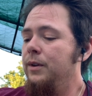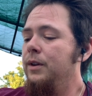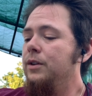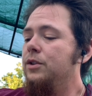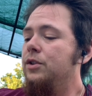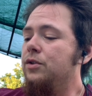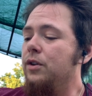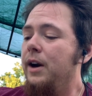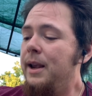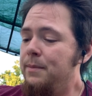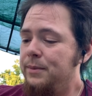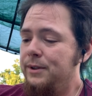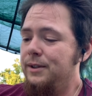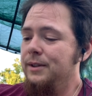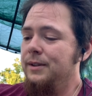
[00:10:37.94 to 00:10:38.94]

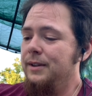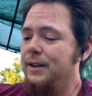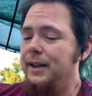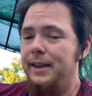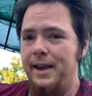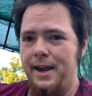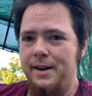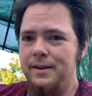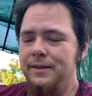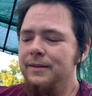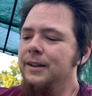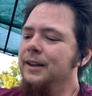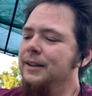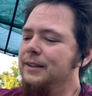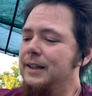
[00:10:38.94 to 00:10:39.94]
Stripes, again,
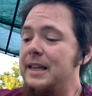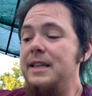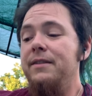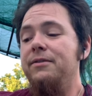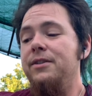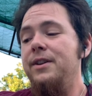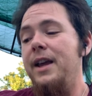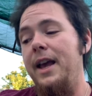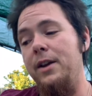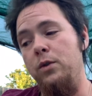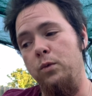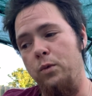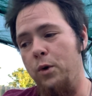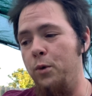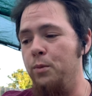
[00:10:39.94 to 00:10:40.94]
even
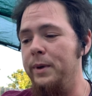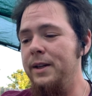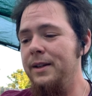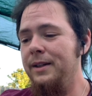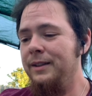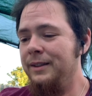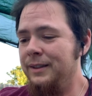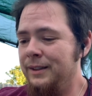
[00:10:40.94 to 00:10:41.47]
and Roman.